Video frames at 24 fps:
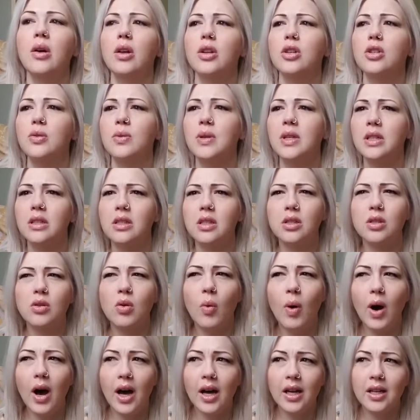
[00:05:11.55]
Doing
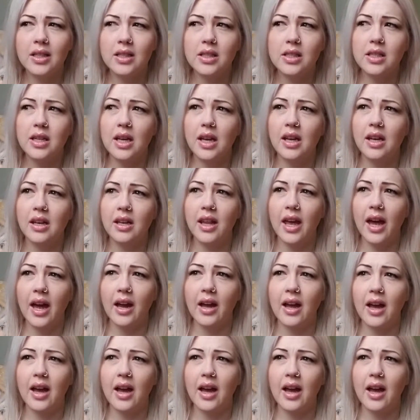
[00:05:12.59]
squats and that